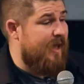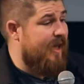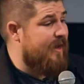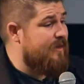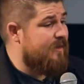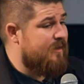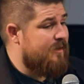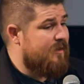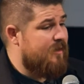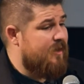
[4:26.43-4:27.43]
man.
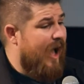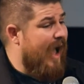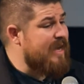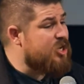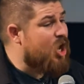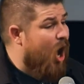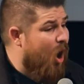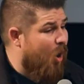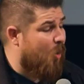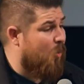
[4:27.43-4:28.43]
I
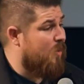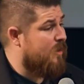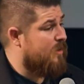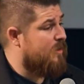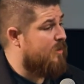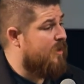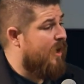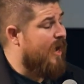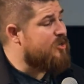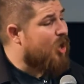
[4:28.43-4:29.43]
know.
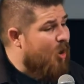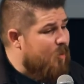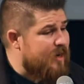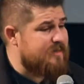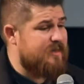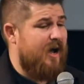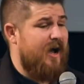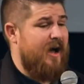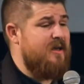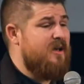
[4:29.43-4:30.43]
I know when it's
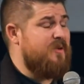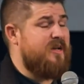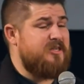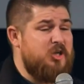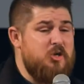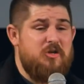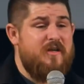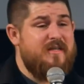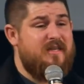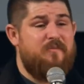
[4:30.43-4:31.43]
God because
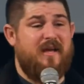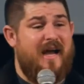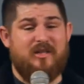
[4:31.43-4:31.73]
usually it's something